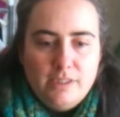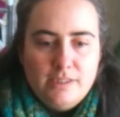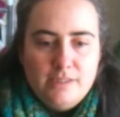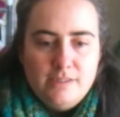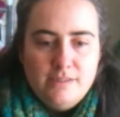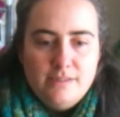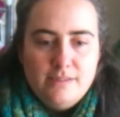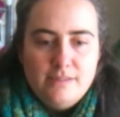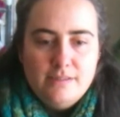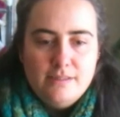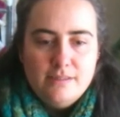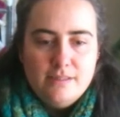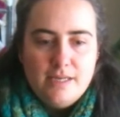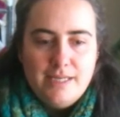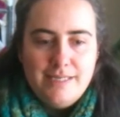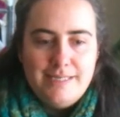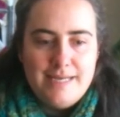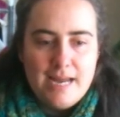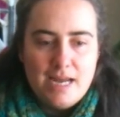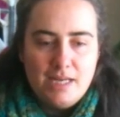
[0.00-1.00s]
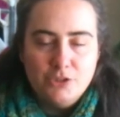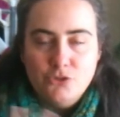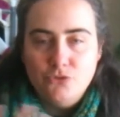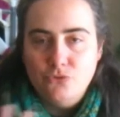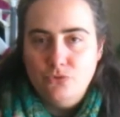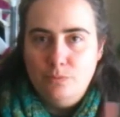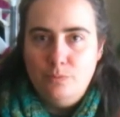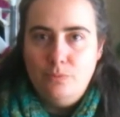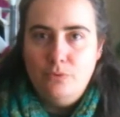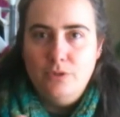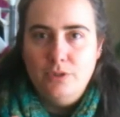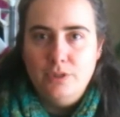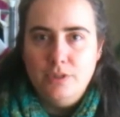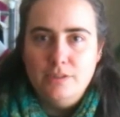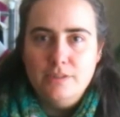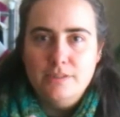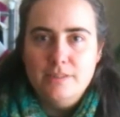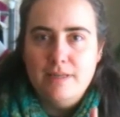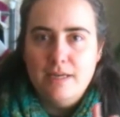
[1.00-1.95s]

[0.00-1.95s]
is a natural product.